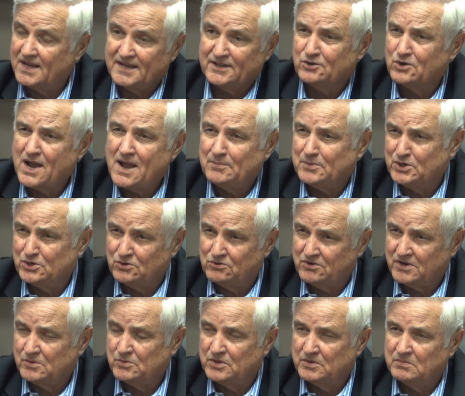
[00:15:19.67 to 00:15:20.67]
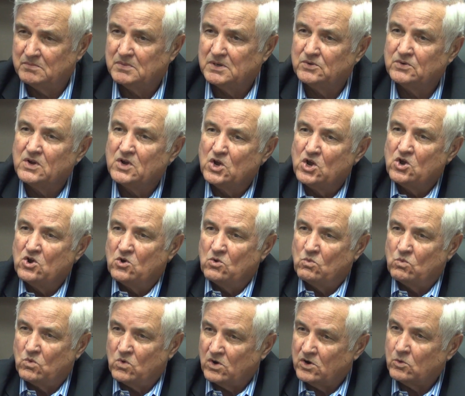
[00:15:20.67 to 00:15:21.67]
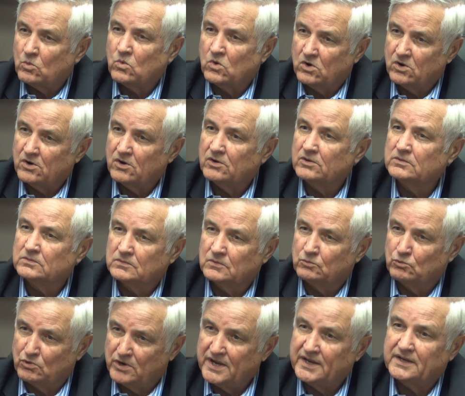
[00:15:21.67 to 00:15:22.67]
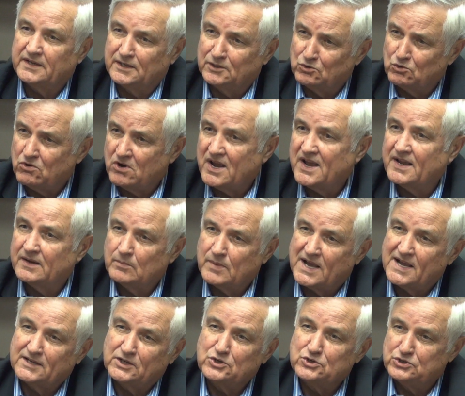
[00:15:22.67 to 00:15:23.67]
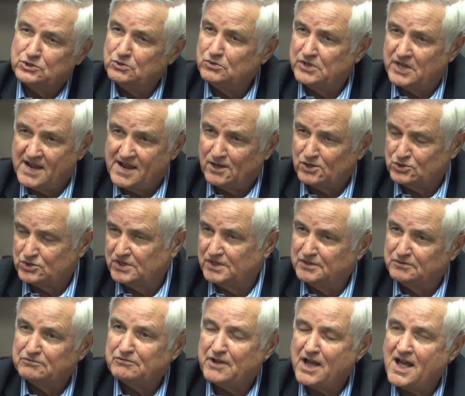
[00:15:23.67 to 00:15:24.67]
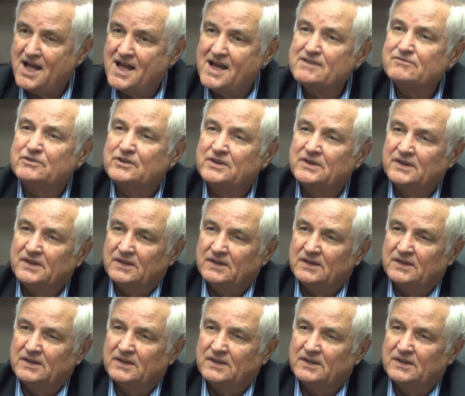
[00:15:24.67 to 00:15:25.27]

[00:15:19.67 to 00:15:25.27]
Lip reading: Well, I happen to agree with him, but where were Rick and Greg back in 2005